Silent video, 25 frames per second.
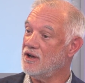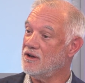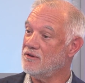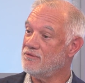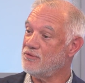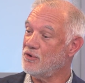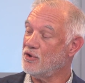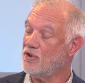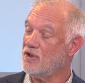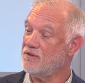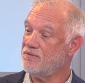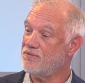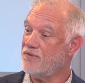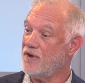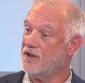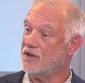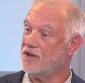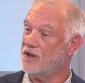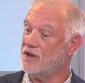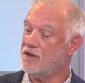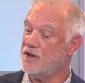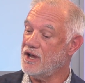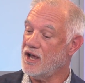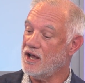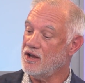fully
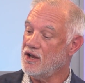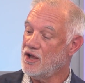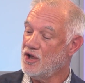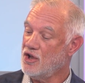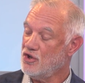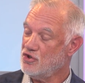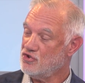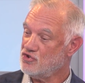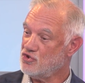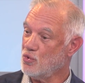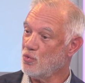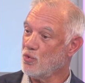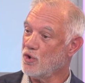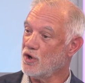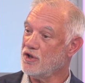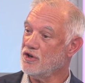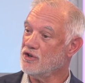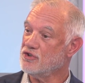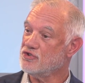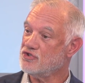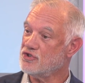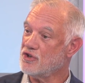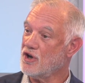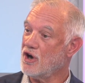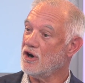funded yet. So we're
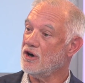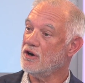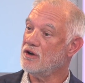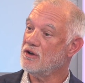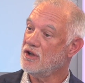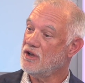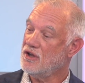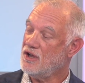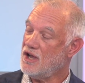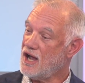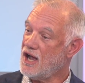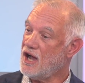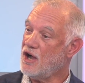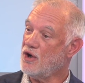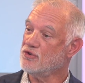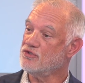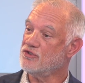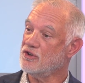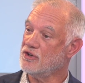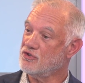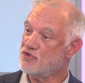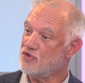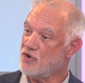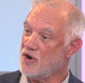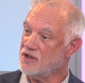going to start a
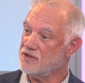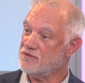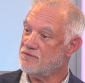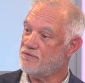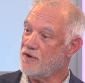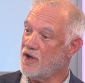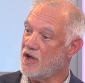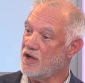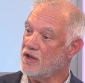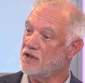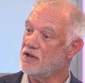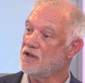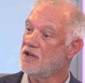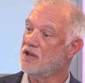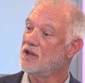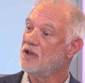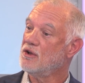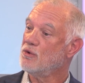housing trust fund.